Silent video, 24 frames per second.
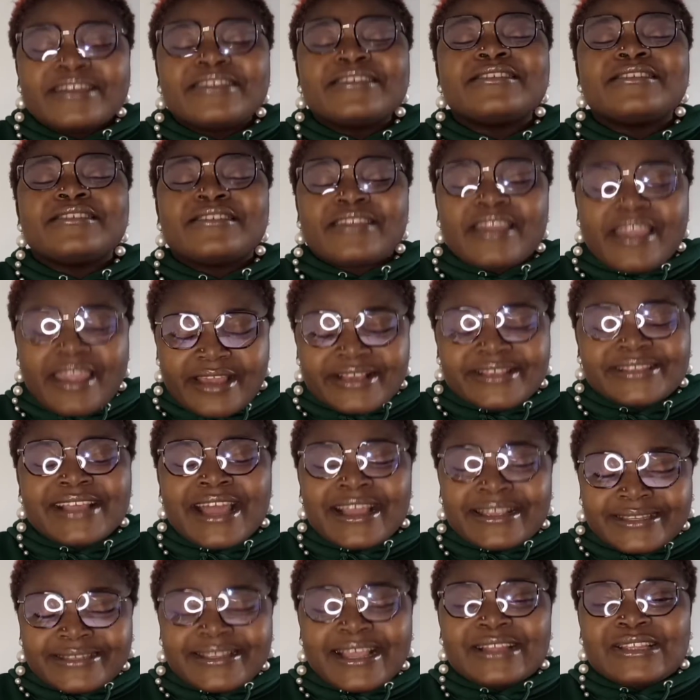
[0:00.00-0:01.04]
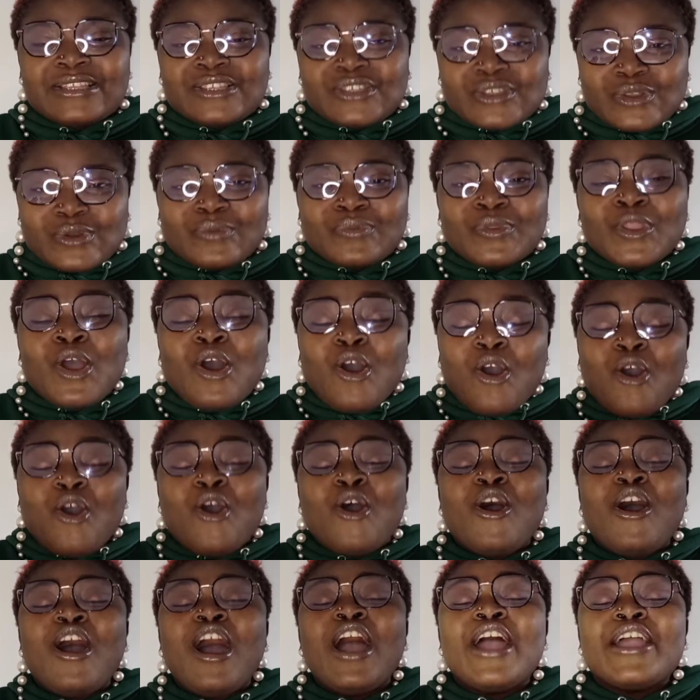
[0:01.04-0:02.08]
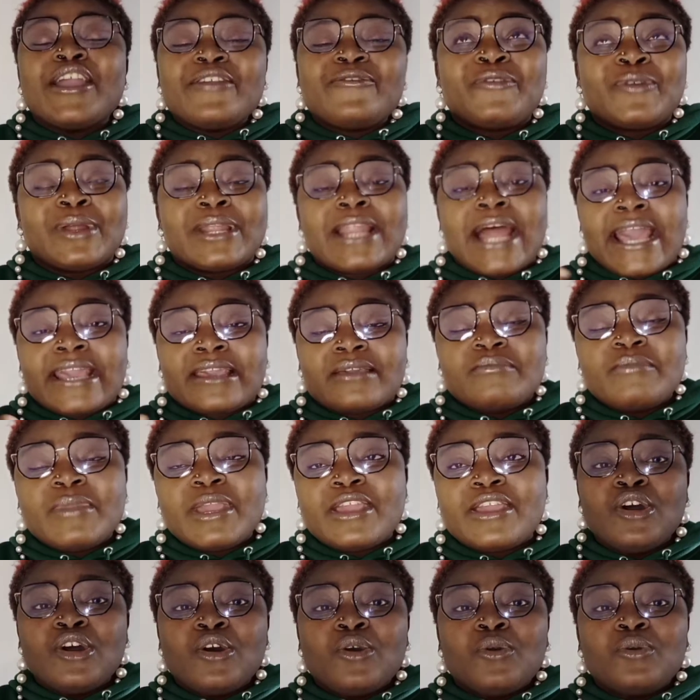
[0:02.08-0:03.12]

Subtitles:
Yes, I said so. Or if you're like me,